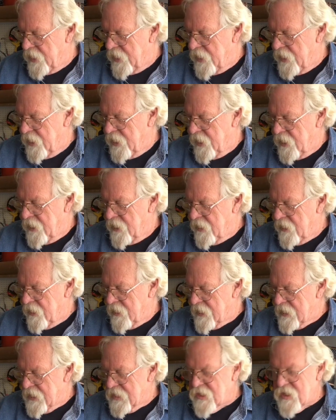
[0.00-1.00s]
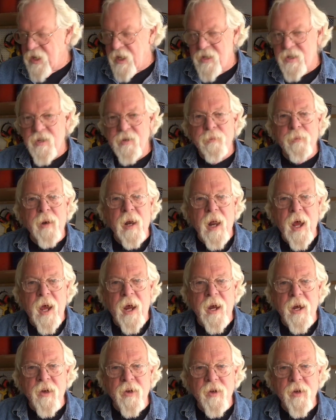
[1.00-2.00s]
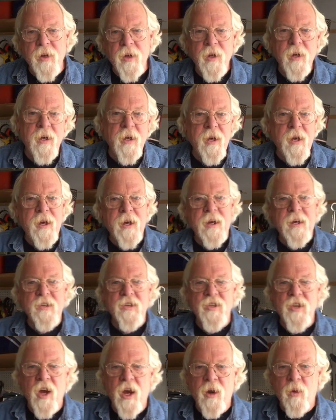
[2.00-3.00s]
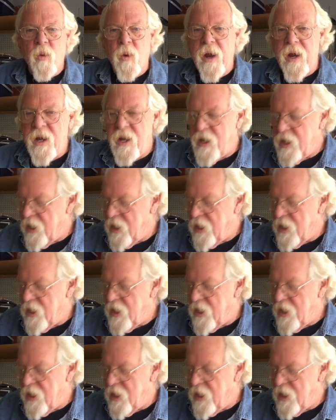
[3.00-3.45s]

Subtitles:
I saw some light. I saw it right